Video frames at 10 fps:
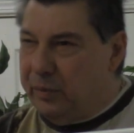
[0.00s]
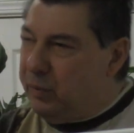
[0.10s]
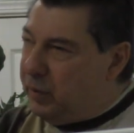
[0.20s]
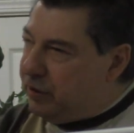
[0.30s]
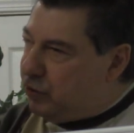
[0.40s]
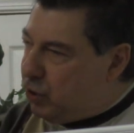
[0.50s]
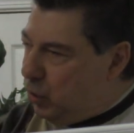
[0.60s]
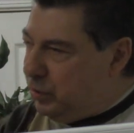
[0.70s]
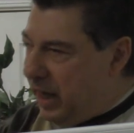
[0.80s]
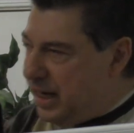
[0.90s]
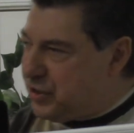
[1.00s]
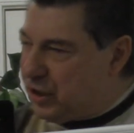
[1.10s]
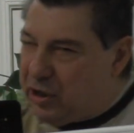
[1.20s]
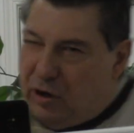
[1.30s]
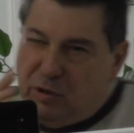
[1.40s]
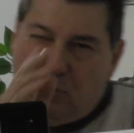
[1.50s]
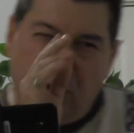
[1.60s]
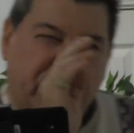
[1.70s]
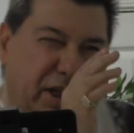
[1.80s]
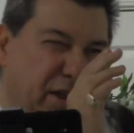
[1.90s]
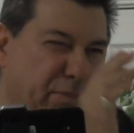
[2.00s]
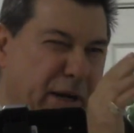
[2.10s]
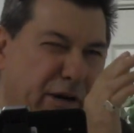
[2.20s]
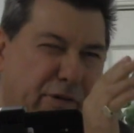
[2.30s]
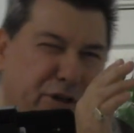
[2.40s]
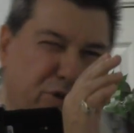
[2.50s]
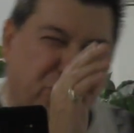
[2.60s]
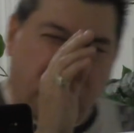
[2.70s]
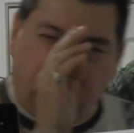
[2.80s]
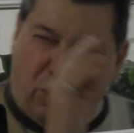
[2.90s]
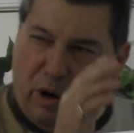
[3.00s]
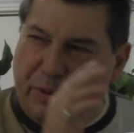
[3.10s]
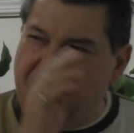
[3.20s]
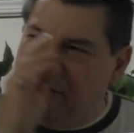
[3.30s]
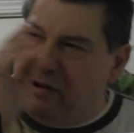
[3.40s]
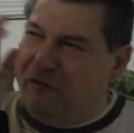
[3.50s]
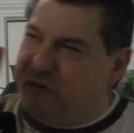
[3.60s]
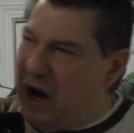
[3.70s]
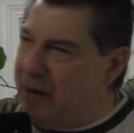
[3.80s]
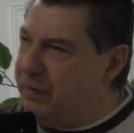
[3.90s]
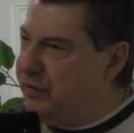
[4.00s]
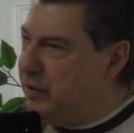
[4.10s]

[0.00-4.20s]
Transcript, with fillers: When two days ago you looked in the mirror and you swore with every fiber of